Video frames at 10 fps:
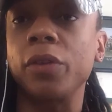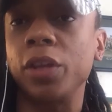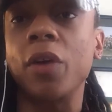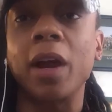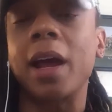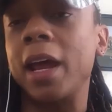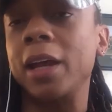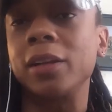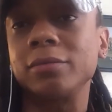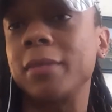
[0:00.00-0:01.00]
And then you're right, I
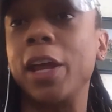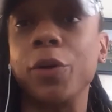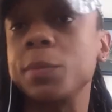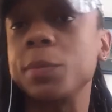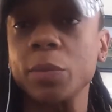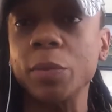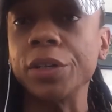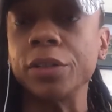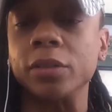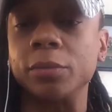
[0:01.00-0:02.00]
had a Christmas
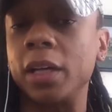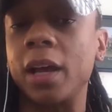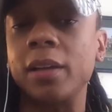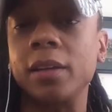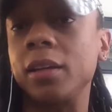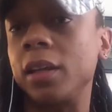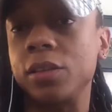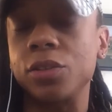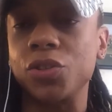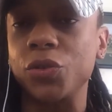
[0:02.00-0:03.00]
meal, but I didn't
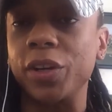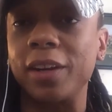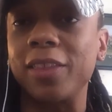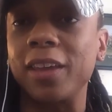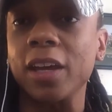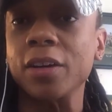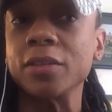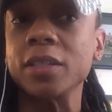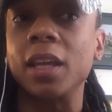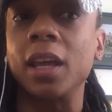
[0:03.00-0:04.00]
get to enjoy anything
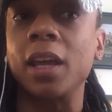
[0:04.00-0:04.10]
else.